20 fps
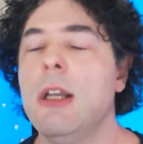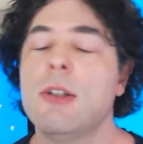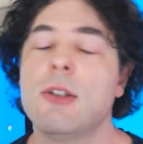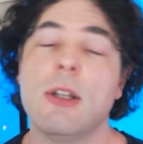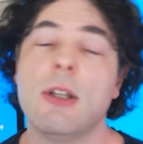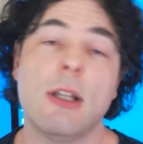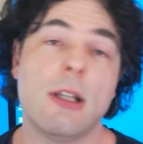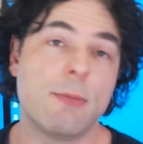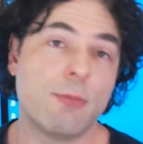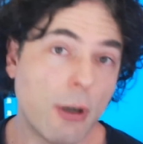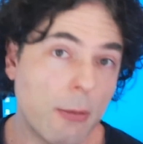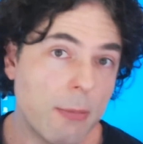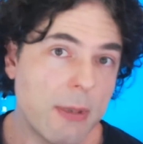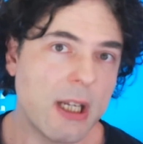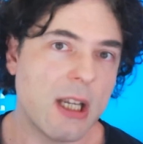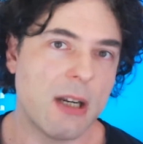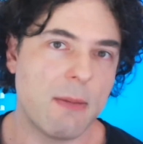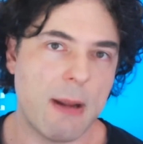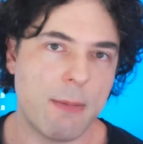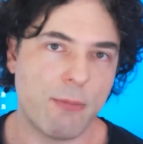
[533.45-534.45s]
So there's probably
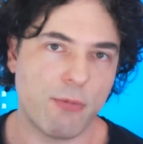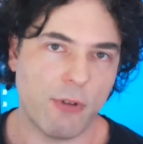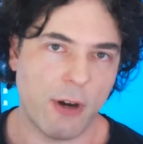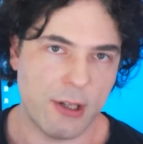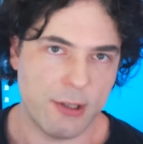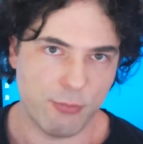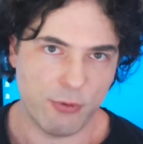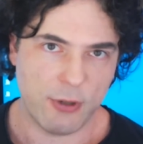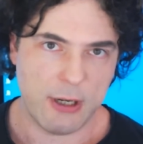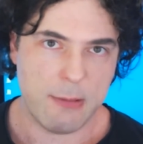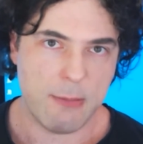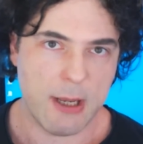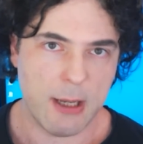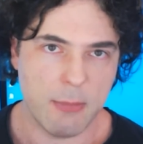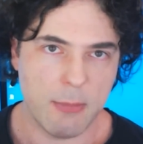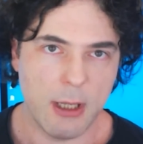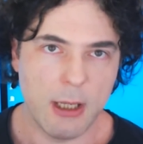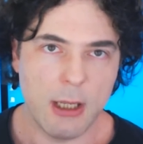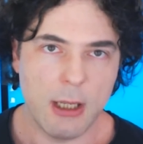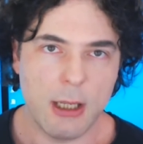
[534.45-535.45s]
going to be a price
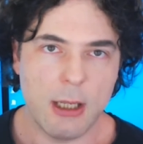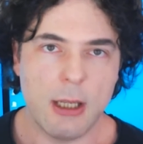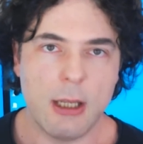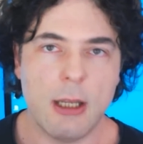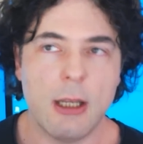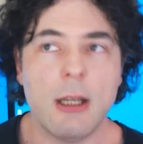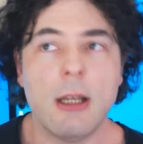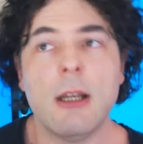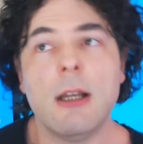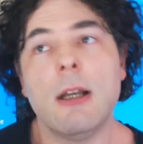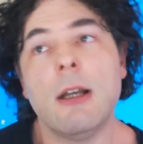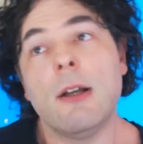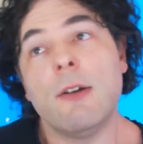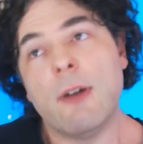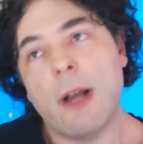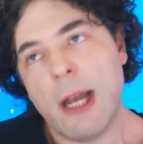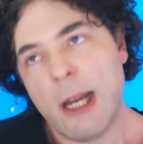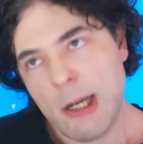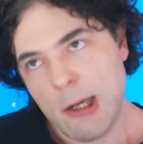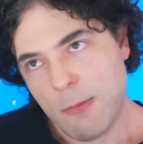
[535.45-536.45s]
premium
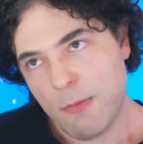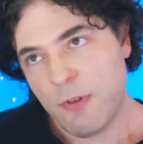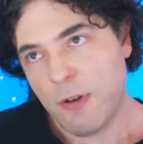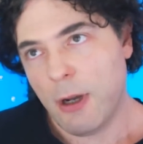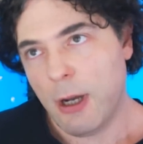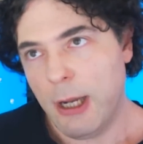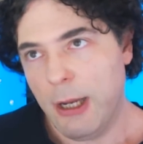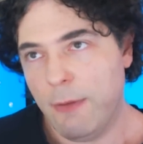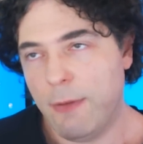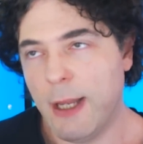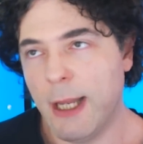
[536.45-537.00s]
for AM5.